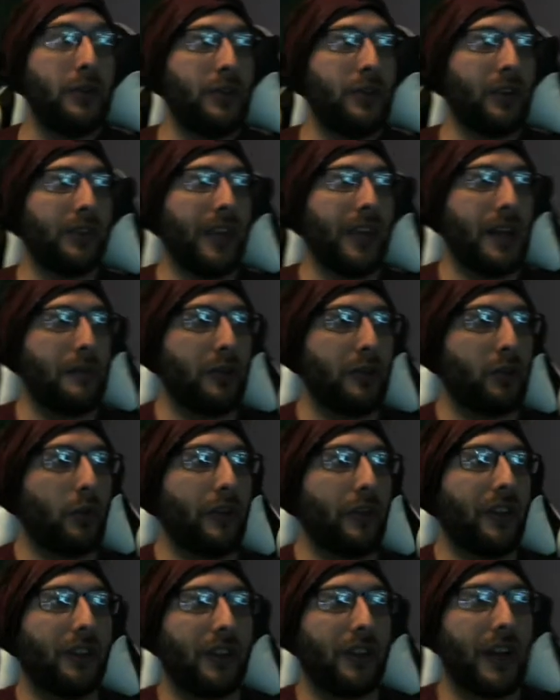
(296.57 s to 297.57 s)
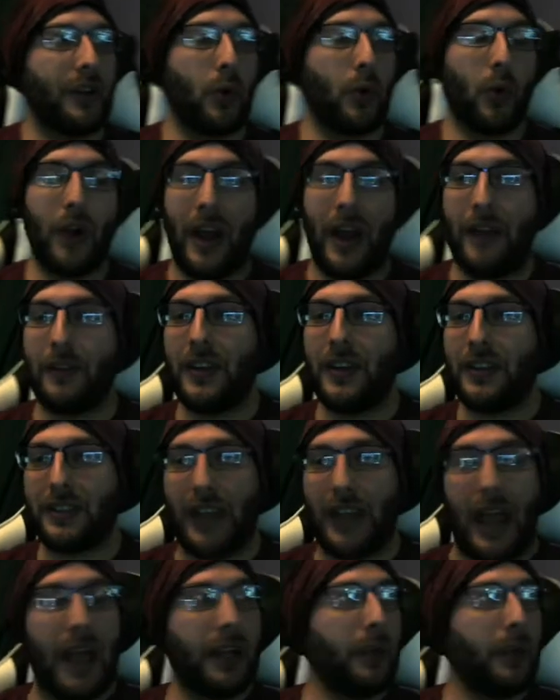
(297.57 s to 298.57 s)
deal damage with a light or heavy
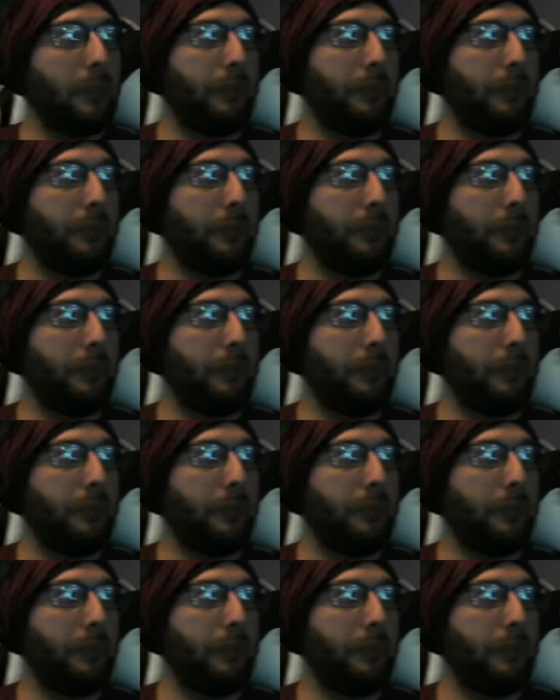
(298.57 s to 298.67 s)
attack.